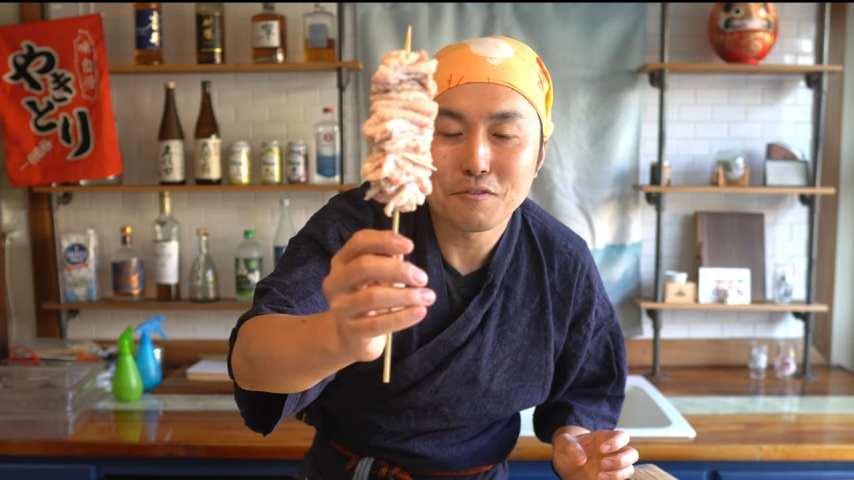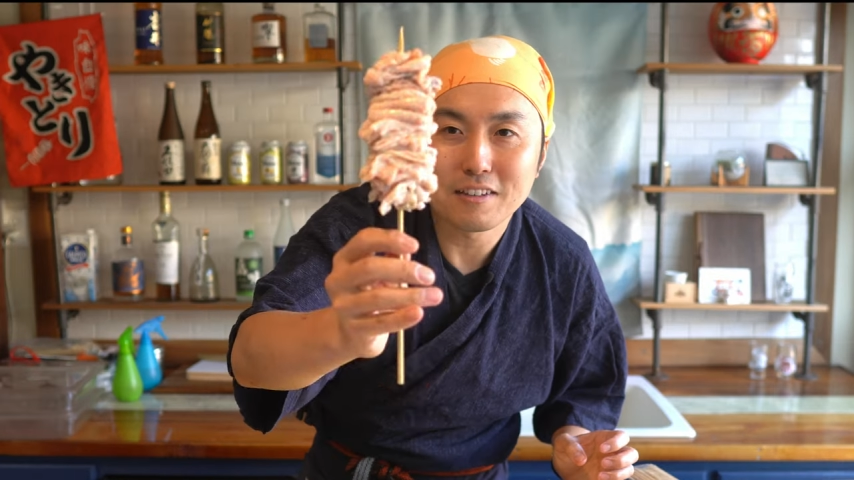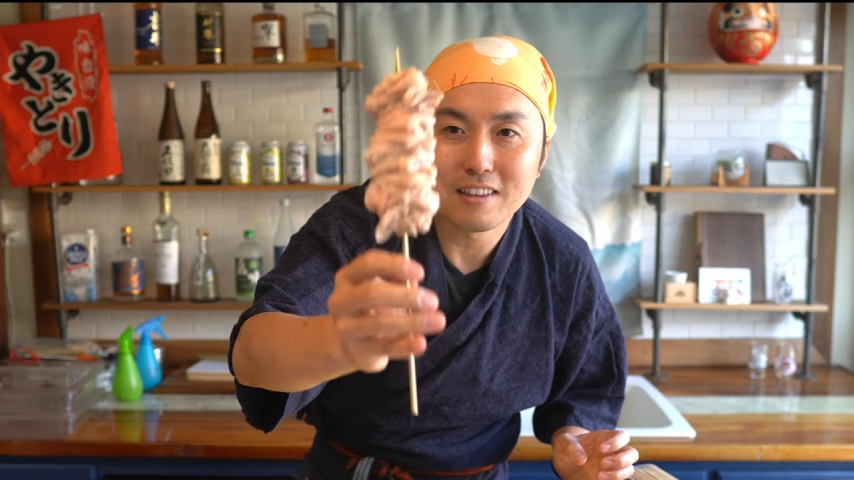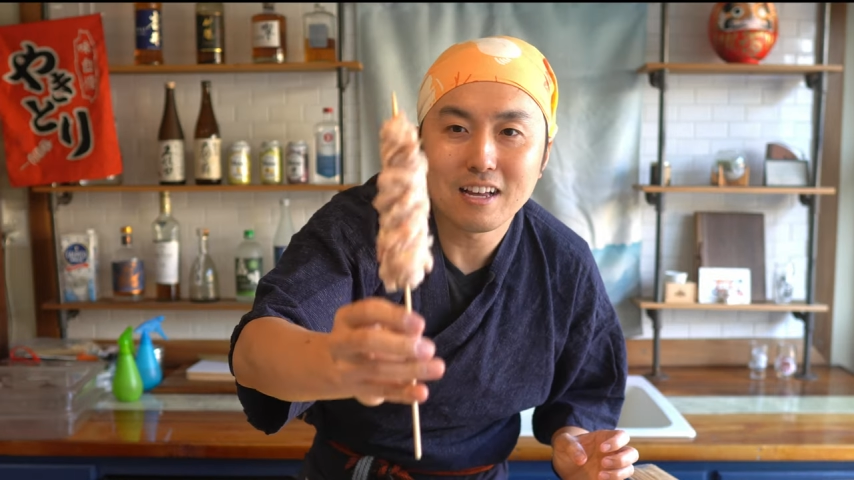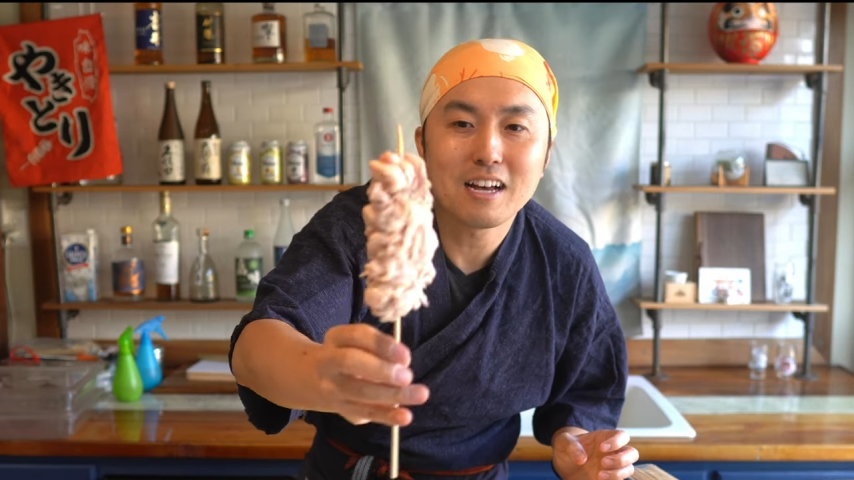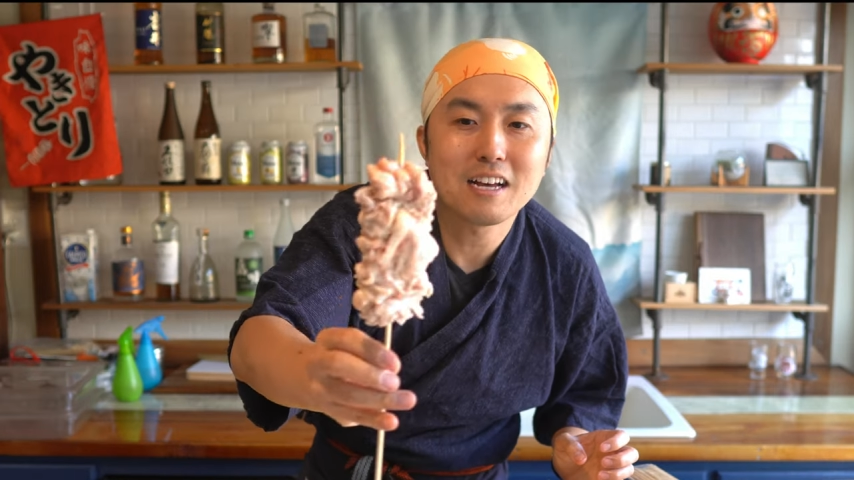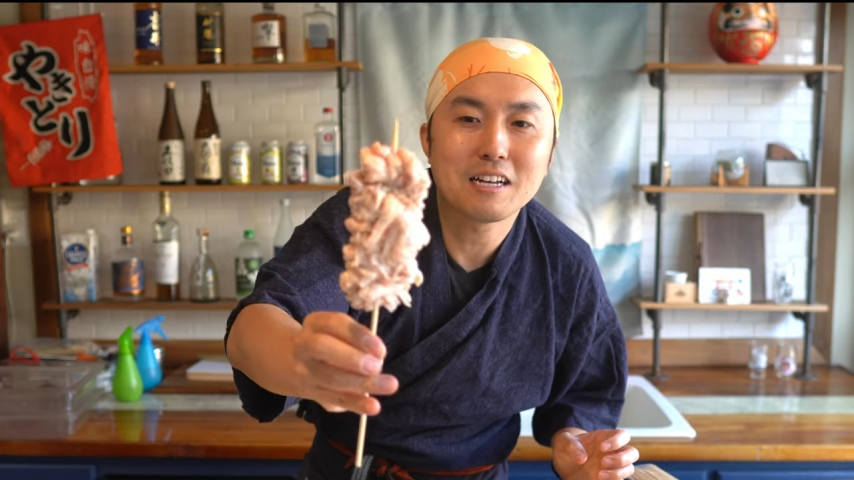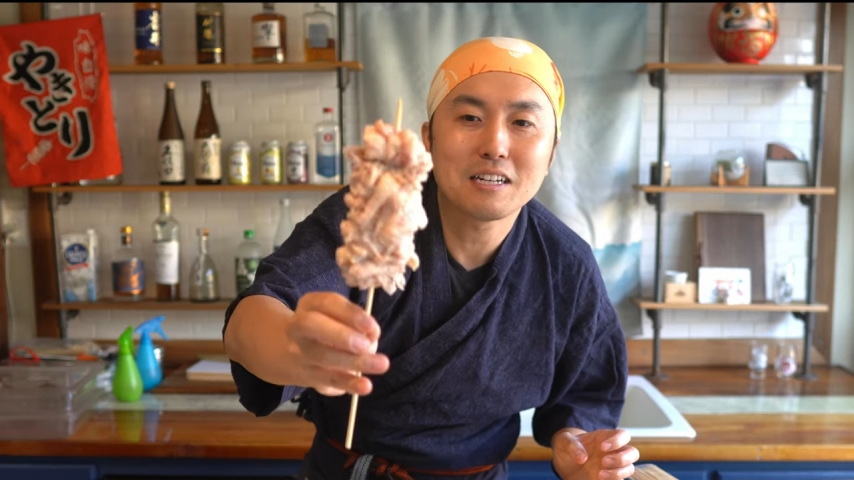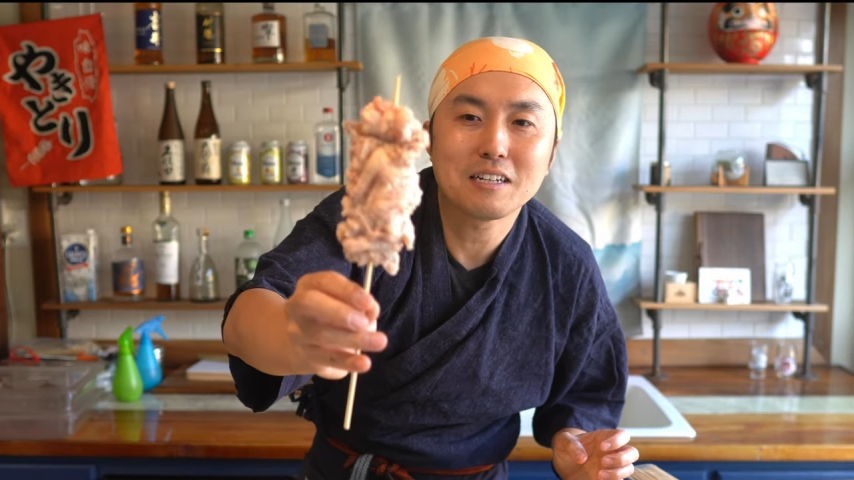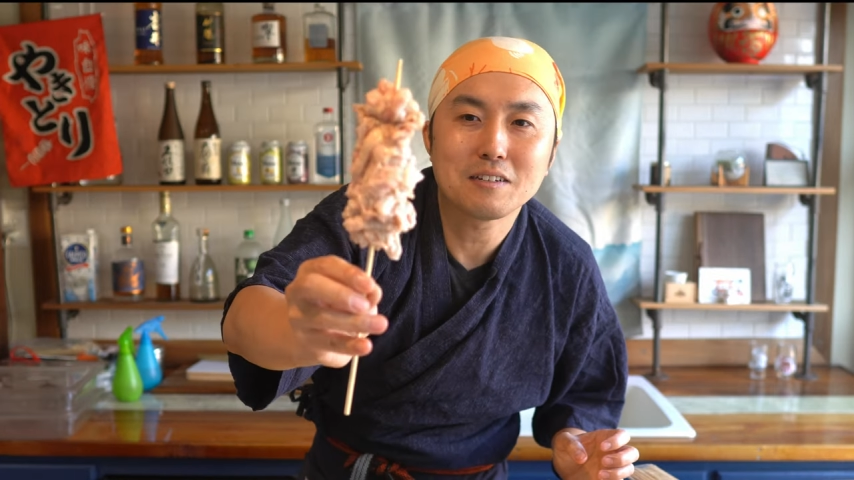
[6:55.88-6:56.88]
you
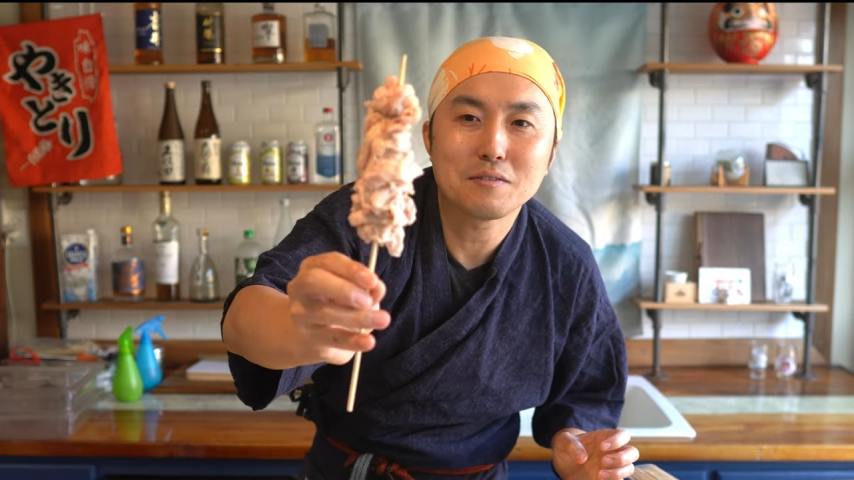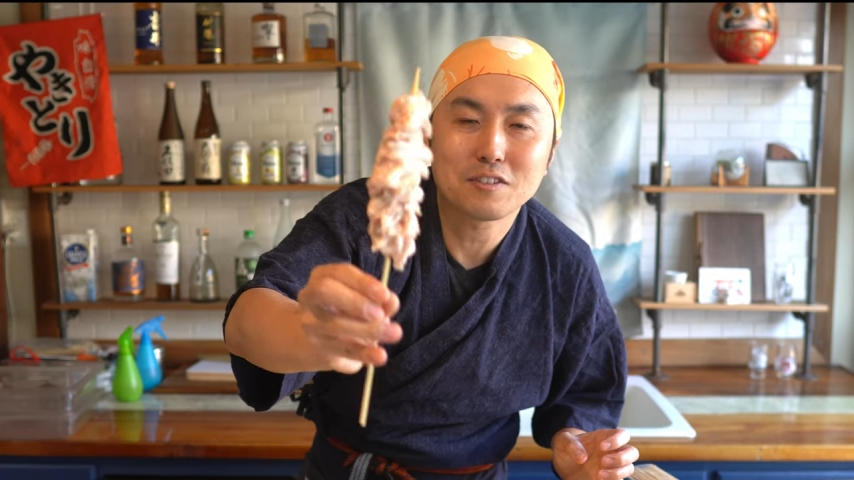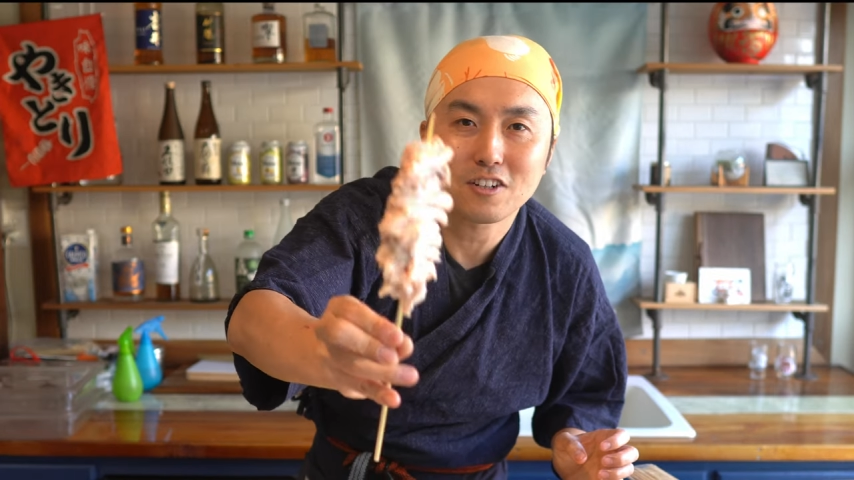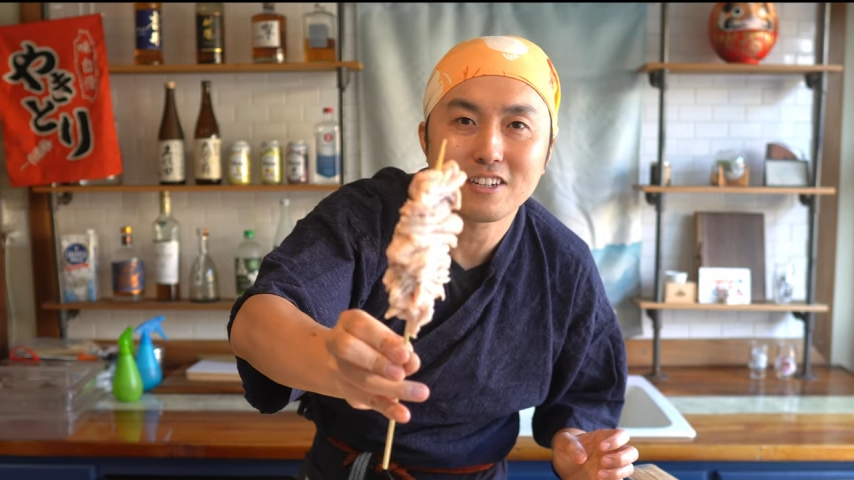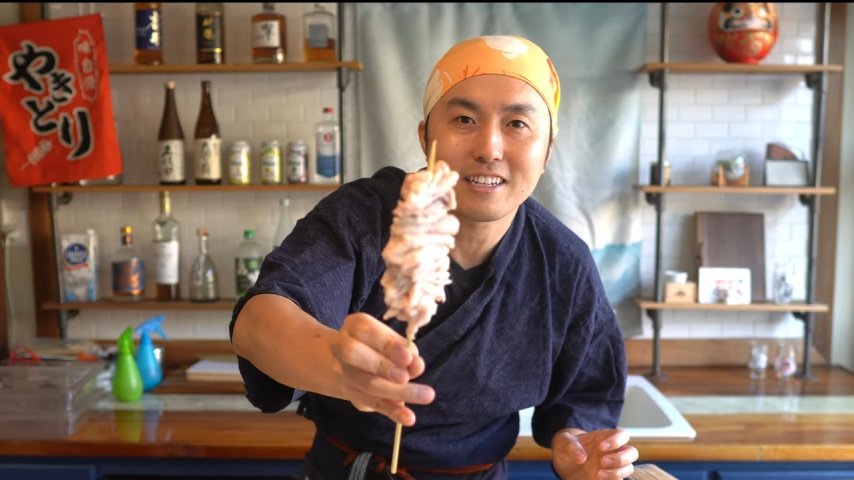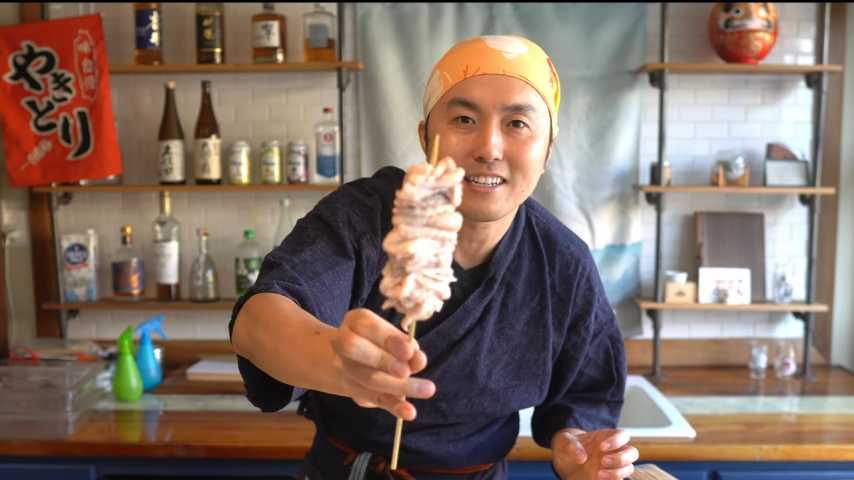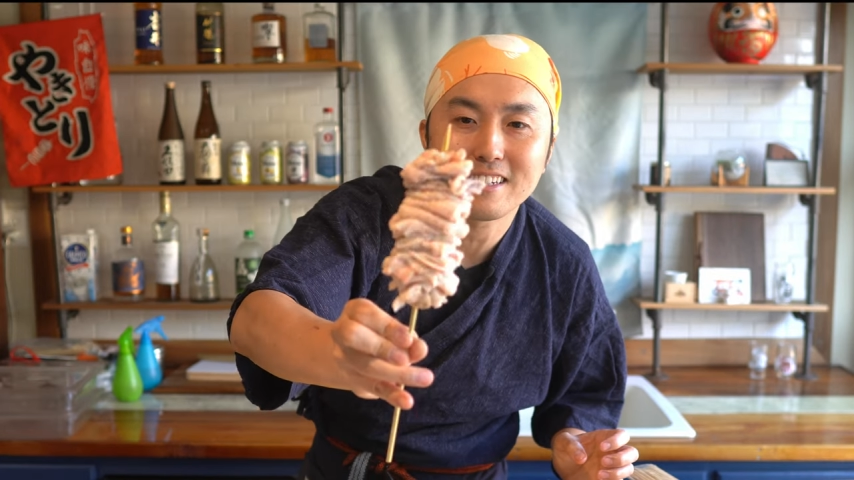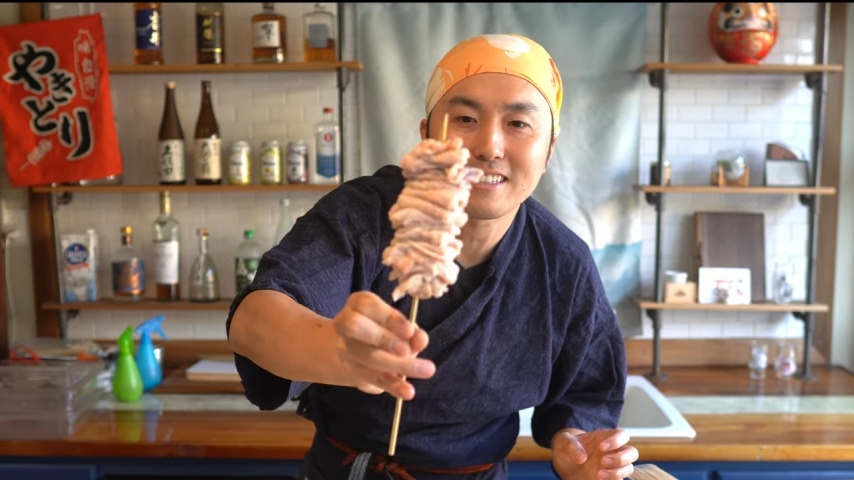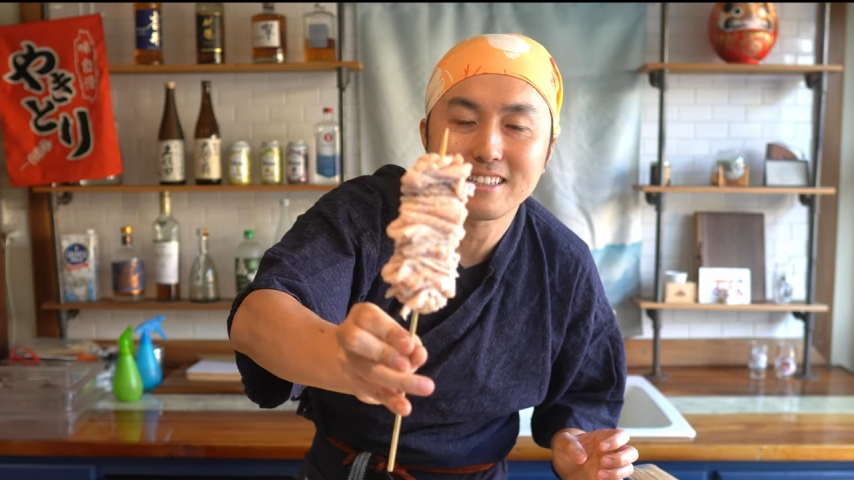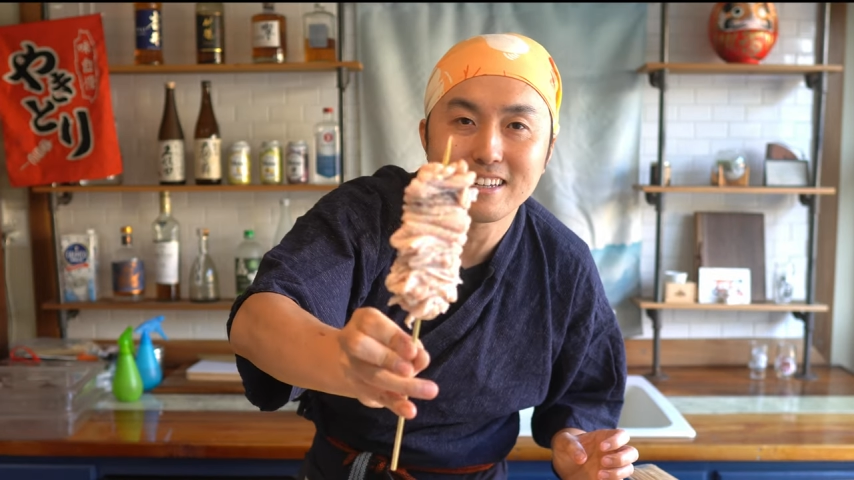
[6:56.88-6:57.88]
love turkey
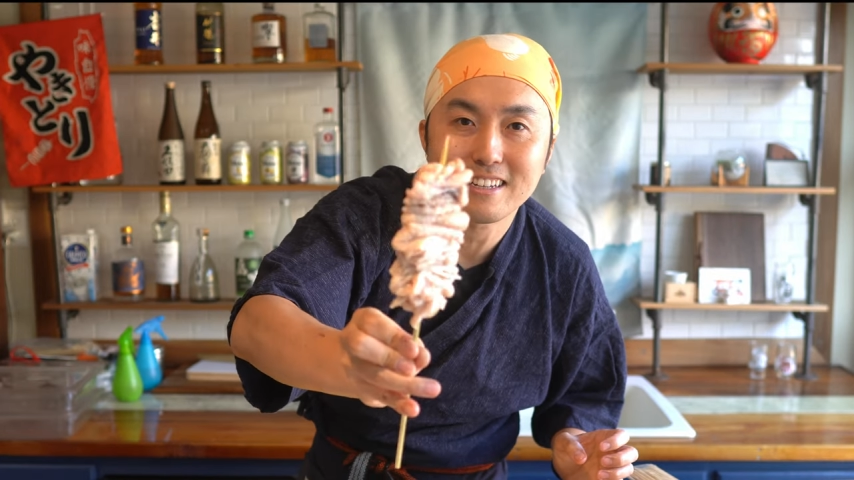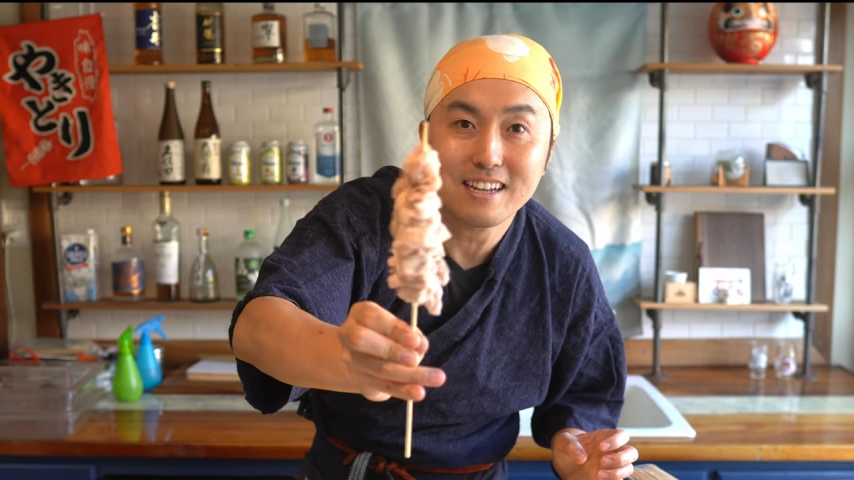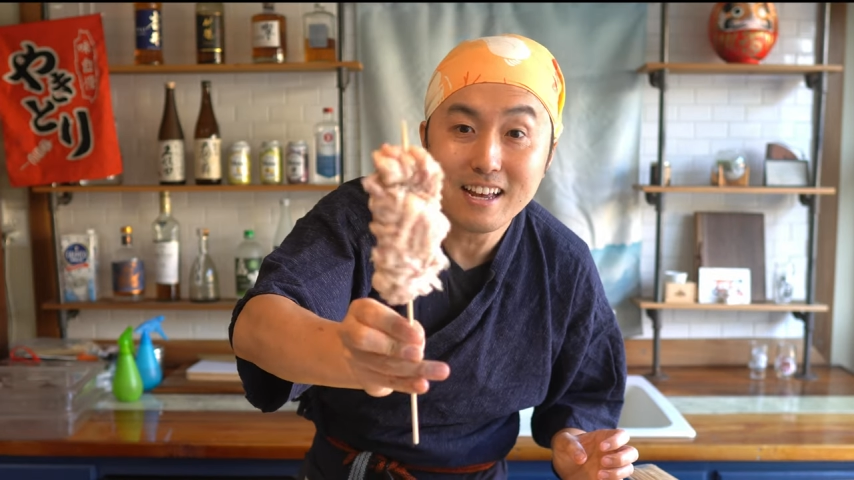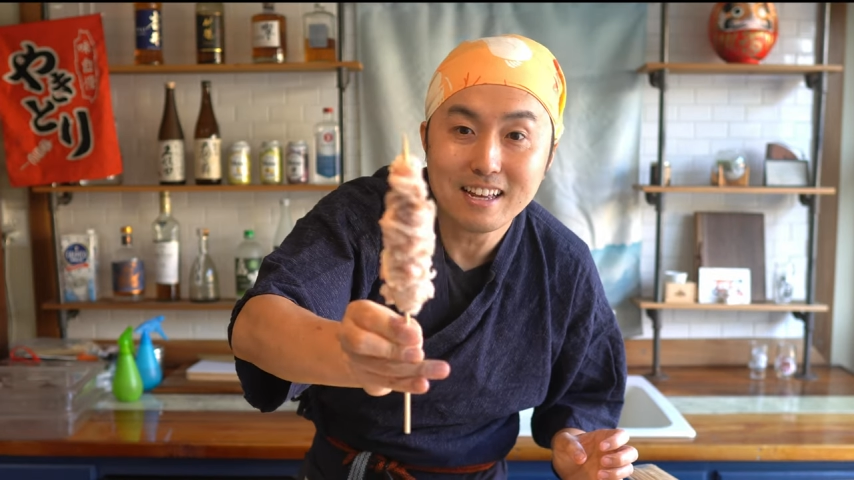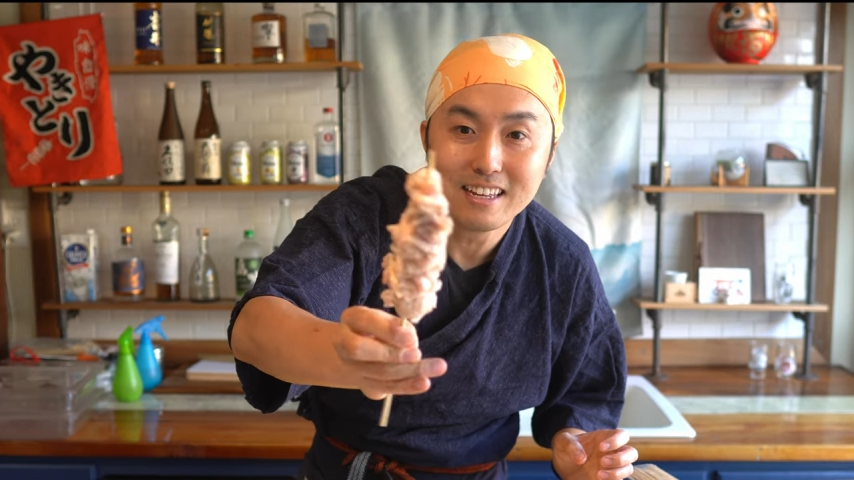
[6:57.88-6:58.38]
skin